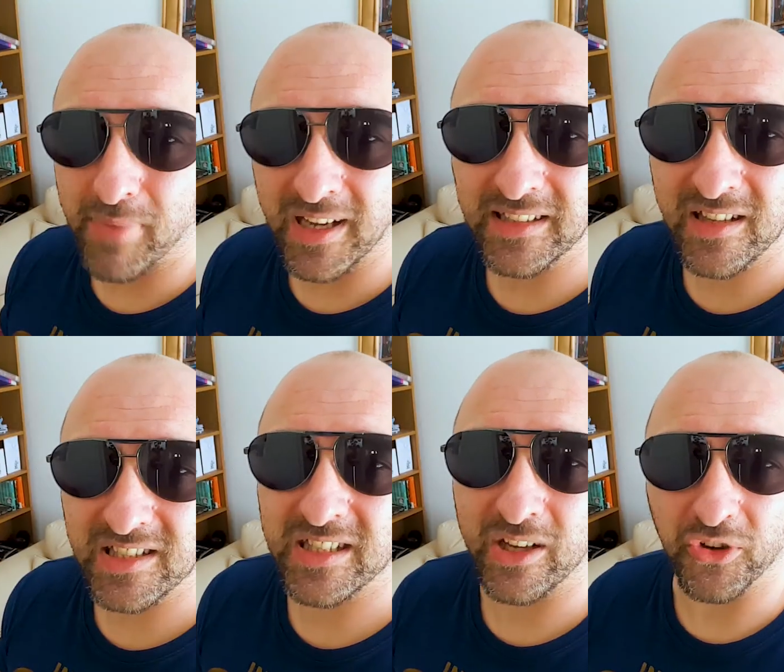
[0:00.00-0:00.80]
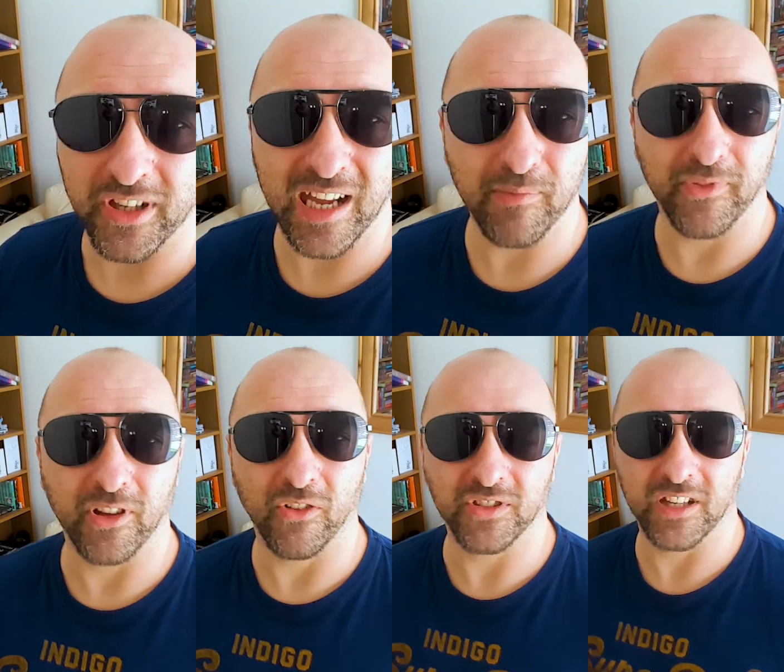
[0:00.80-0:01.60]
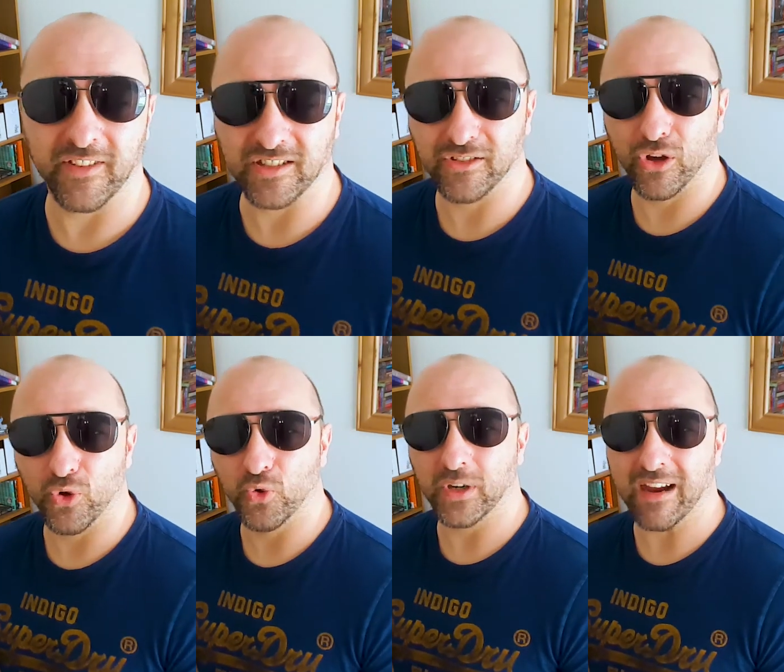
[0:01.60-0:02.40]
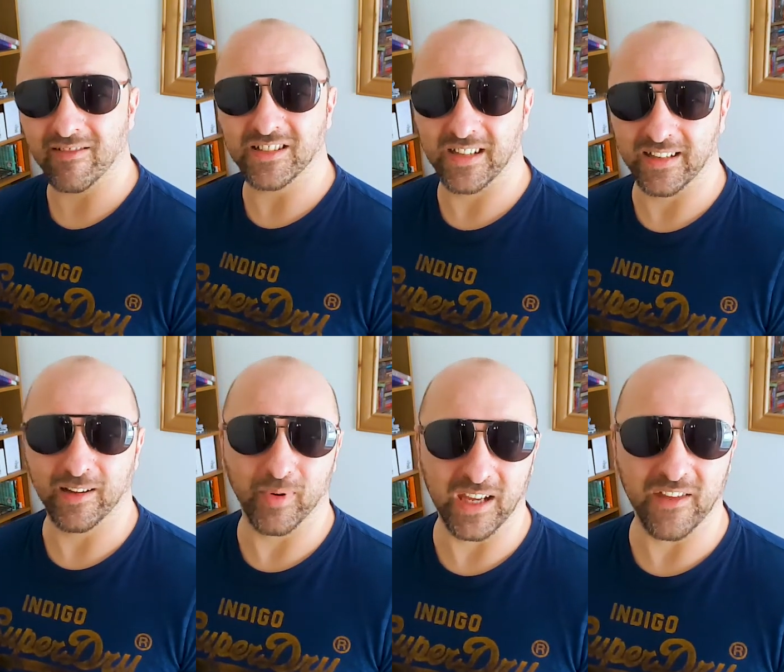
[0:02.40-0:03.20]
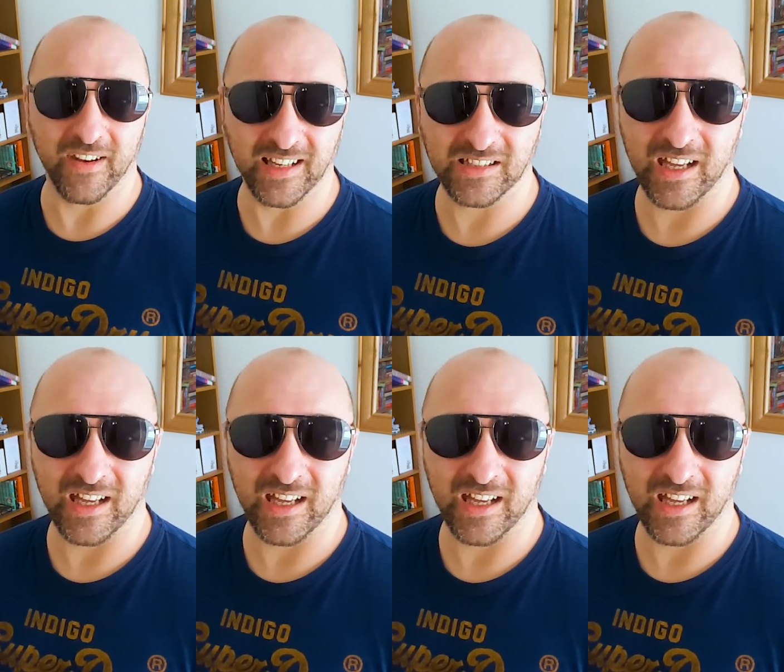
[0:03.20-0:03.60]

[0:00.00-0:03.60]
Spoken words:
but it does say on the app that obviously there's no guarantee it'll be here the next